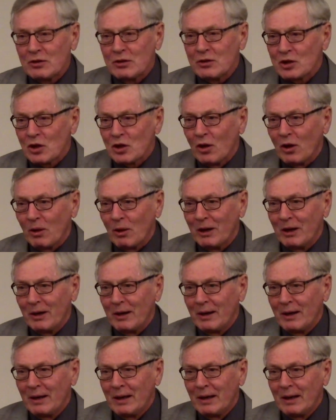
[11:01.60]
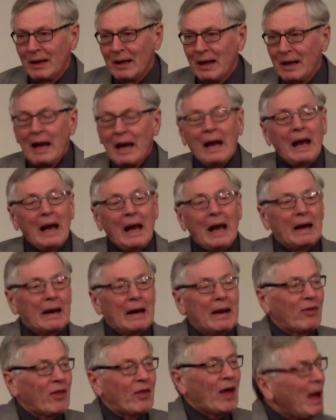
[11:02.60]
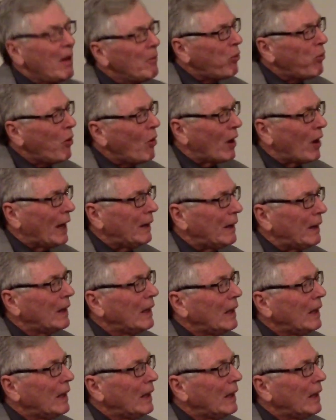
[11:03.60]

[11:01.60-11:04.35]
Solomon. And at that point,